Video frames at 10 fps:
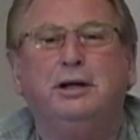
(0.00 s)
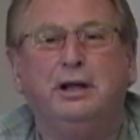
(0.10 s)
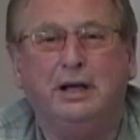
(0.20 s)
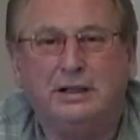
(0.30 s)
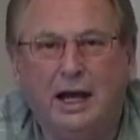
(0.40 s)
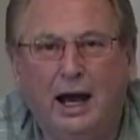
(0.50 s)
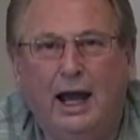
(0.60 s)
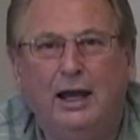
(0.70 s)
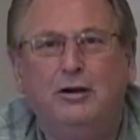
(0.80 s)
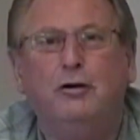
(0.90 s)
that
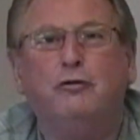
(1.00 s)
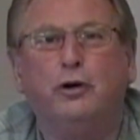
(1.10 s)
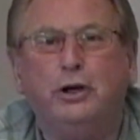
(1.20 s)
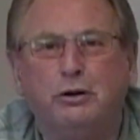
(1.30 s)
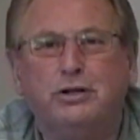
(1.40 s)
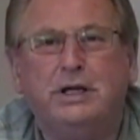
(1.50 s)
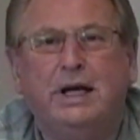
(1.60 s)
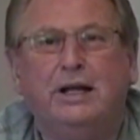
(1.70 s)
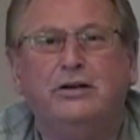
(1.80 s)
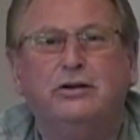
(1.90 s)
died for your
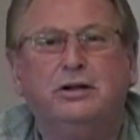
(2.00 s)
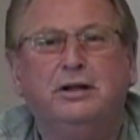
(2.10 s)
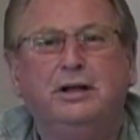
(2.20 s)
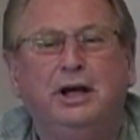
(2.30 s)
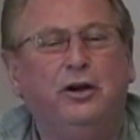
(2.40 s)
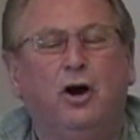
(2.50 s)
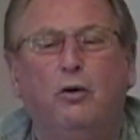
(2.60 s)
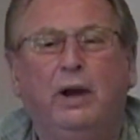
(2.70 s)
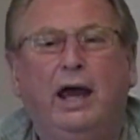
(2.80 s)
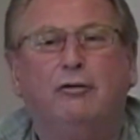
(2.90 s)
sins. And
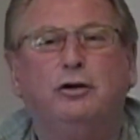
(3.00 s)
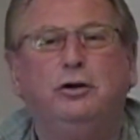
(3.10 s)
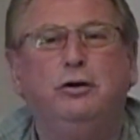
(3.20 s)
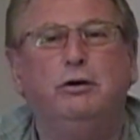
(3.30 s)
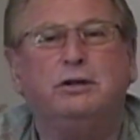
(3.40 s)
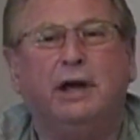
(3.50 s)
all we have to do is